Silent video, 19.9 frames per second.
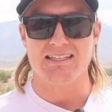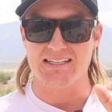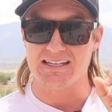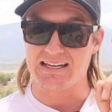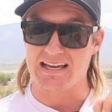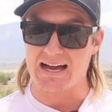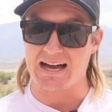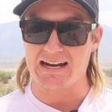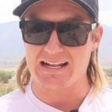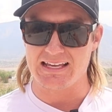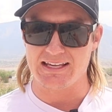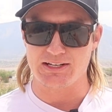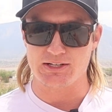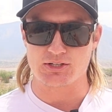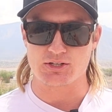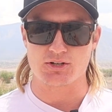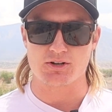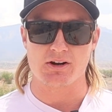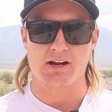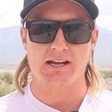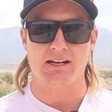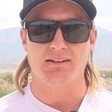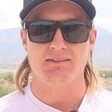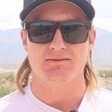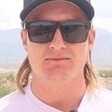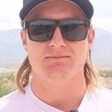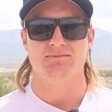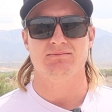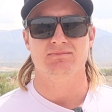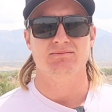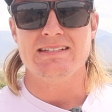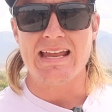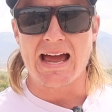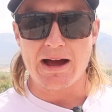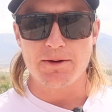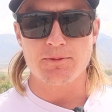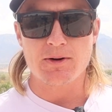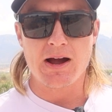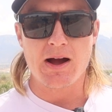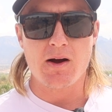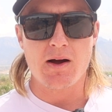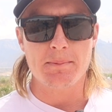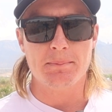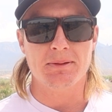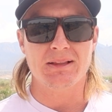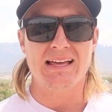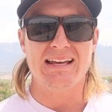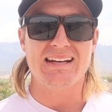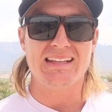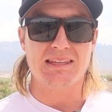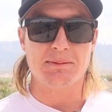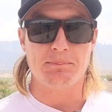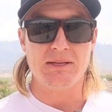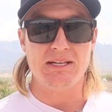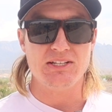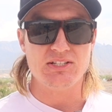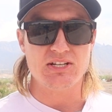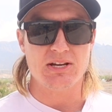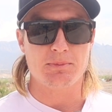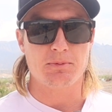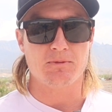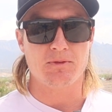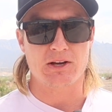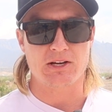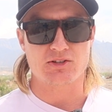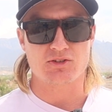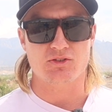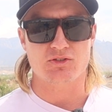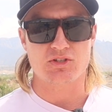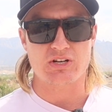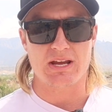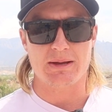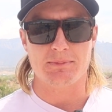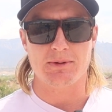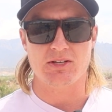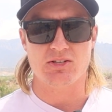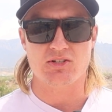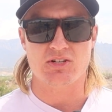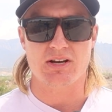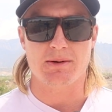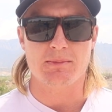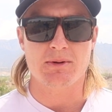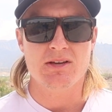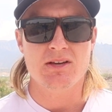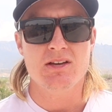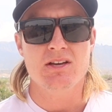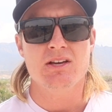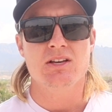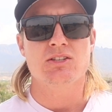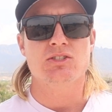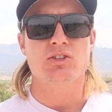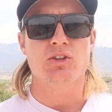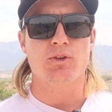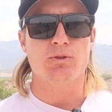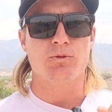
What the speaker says: You gotta hit it straight. Now for how I played at the PGA Professional Championship. So